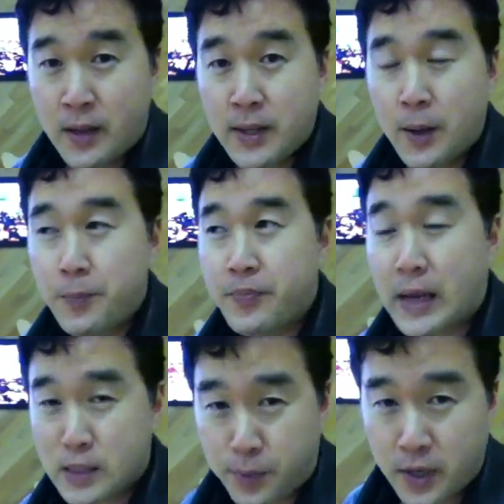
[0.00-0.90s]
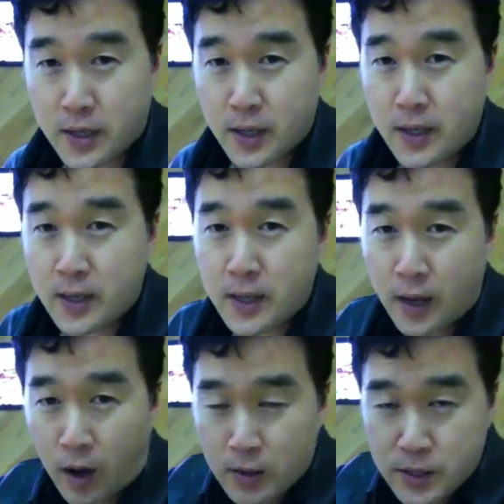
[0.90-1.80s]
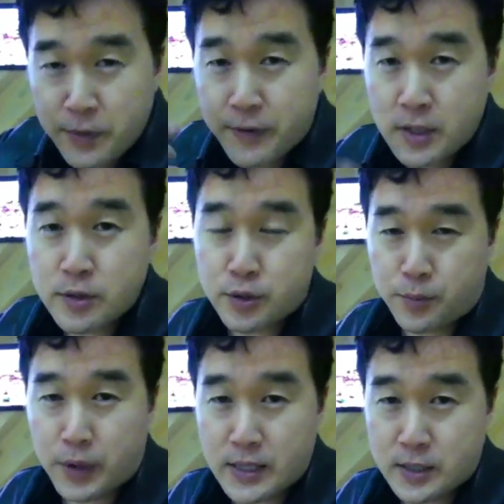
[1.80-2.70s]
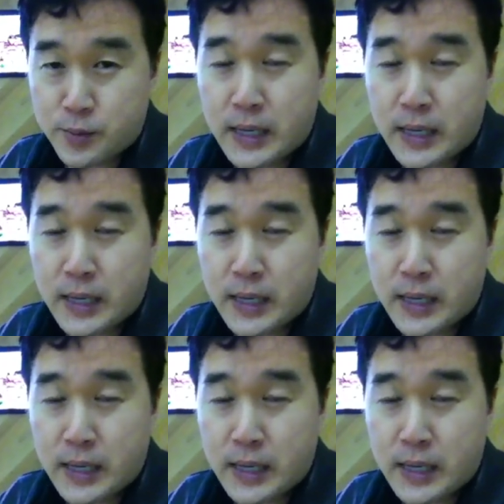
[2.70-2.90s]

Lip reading: Now, at Sparka, some of our internal projects,